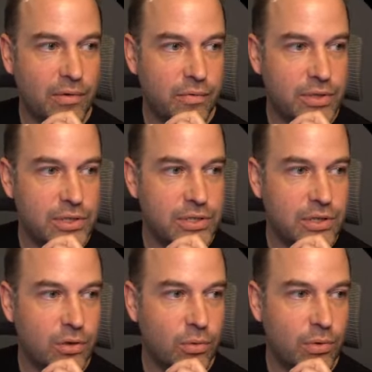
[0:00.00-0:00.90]
if we just
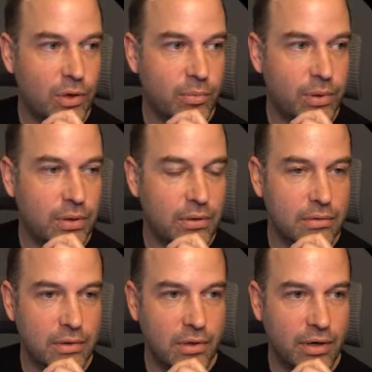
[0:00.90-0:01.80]
call open
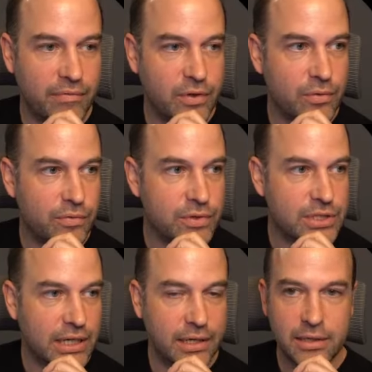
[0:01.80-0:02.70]
live view for a
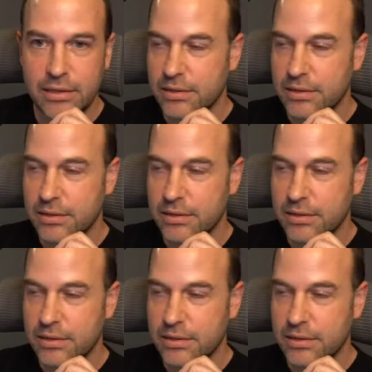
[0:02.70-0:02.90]
second,